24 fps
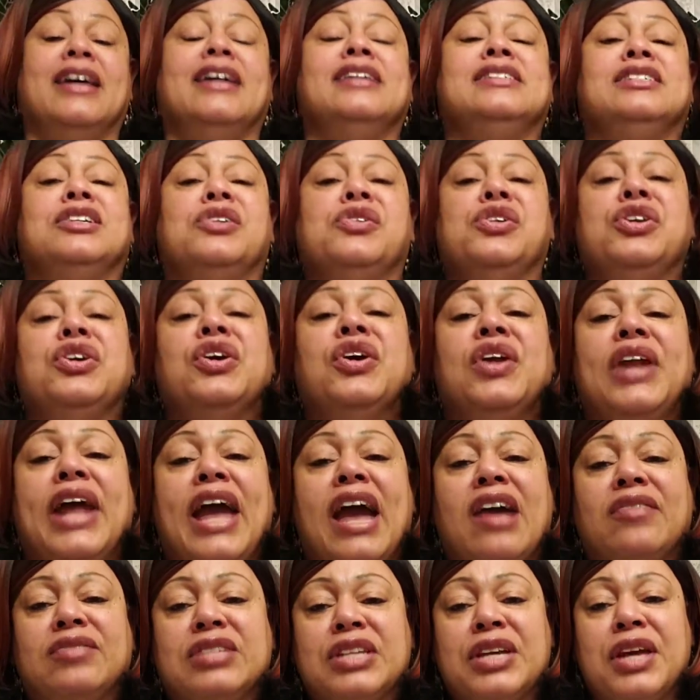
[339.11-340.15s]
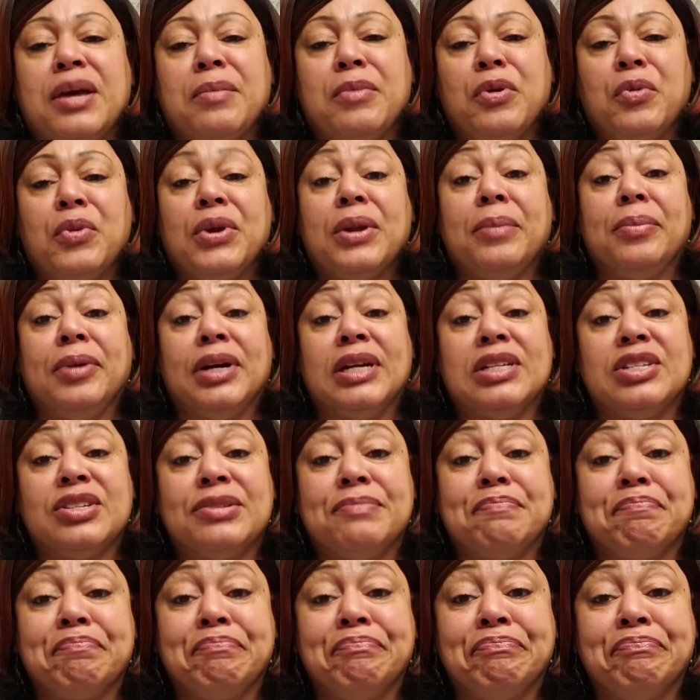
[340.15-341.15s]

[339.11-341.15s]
So you're going to have to come up with a budget.